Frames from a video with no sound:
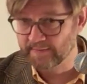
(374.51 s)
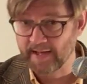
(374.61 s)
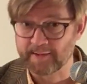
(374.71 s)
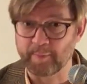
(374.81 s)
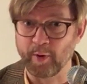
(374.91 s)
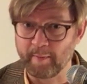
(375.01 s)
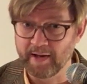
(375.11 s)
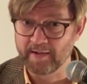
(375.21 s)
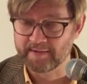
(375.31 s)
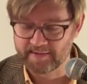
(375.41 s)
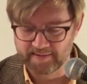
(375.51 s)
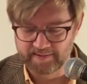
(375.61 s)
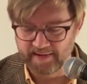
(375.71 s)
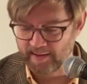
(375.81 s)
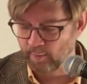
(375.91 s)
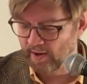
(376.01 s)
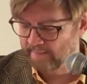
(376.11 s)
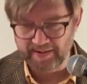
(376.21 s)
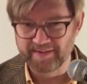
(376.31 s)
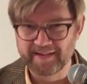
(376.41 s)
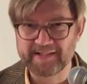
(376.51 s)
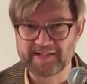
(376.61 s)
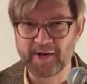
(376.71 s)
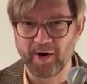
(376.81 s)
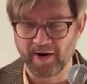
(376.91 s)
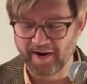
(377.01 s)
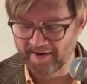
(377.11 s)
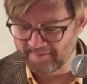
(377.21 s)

That prominent, anyway. This is hard.